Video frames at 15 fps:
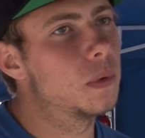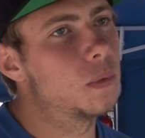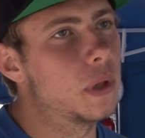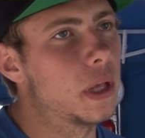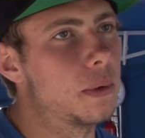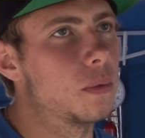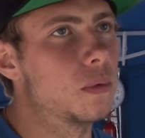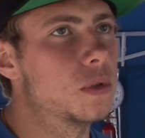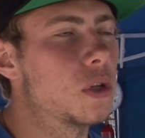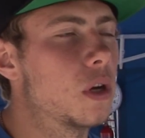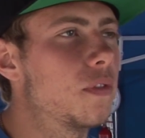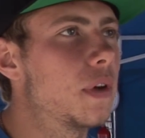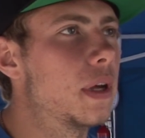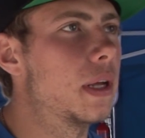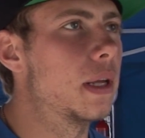we then sort
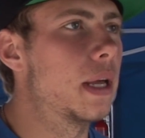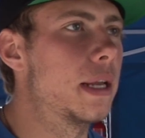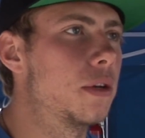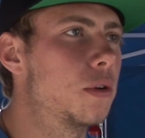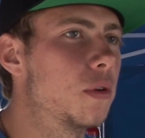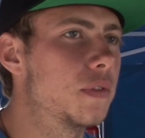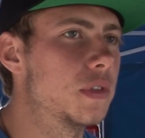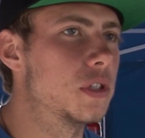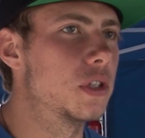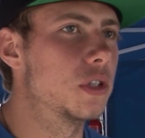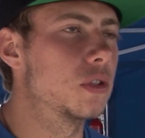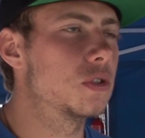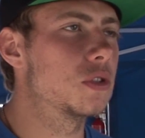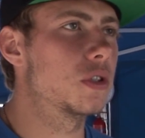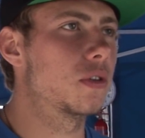of headed over to
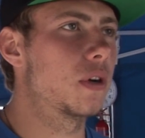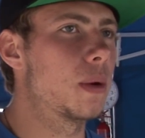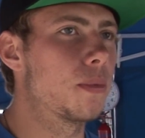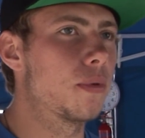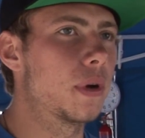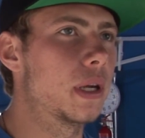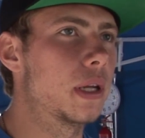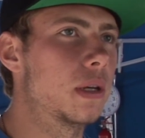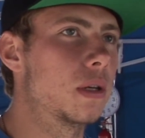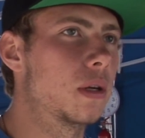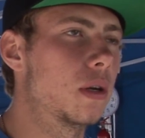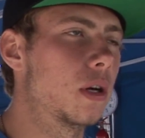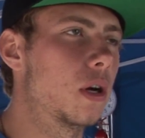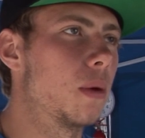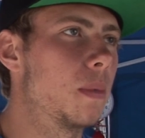the Ulster Grand Prix and
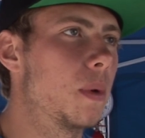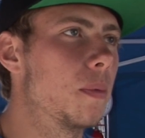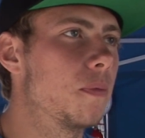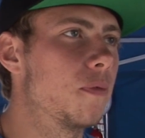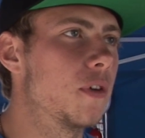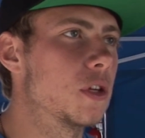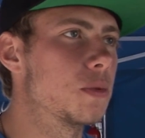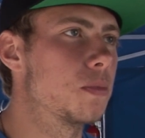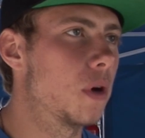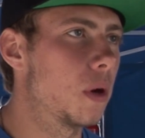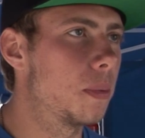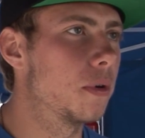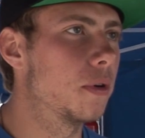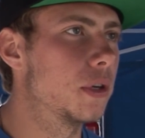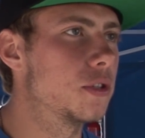got my first
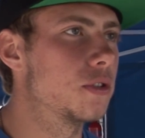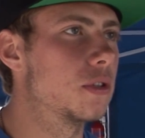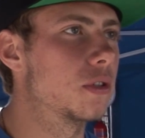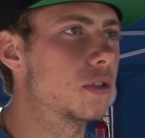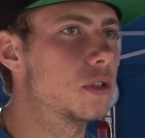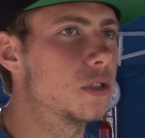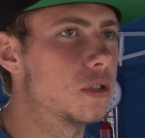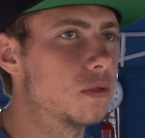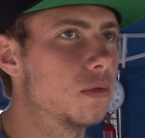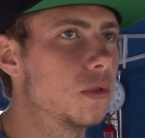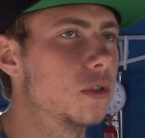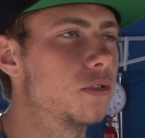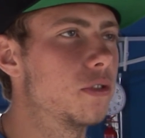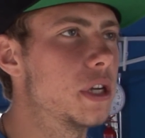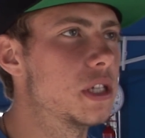proper introduction to
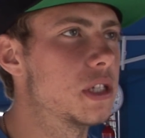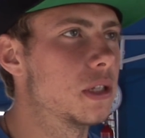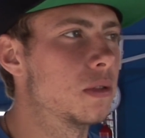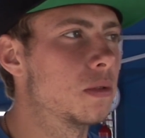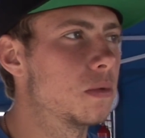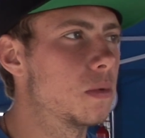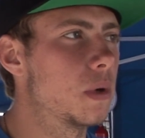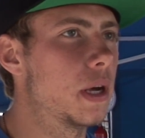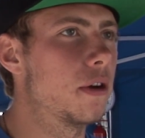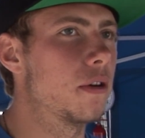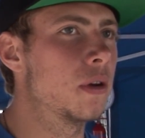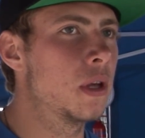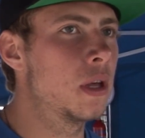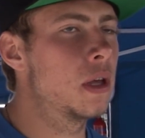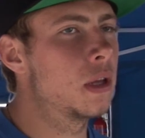road racing, where
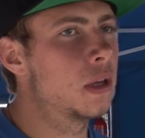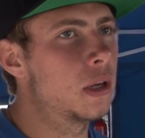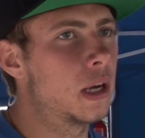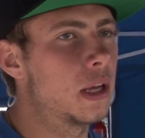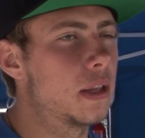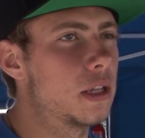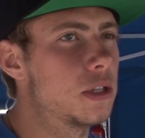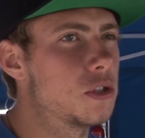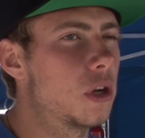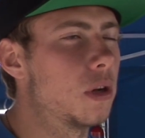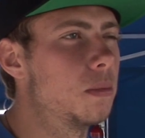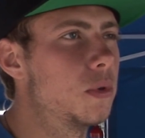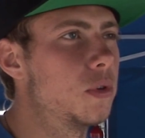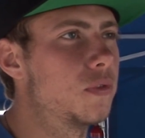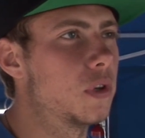I then sort of
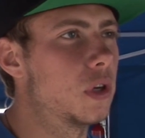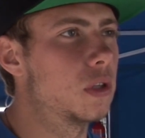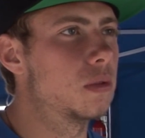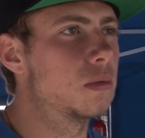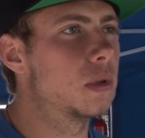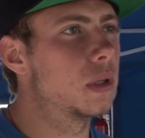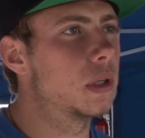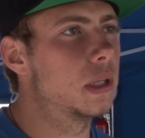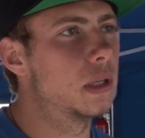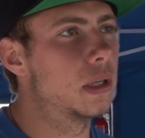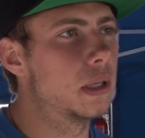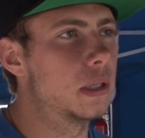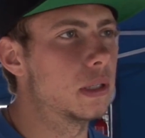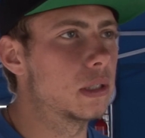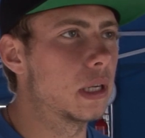moved on
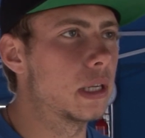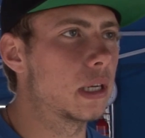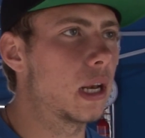in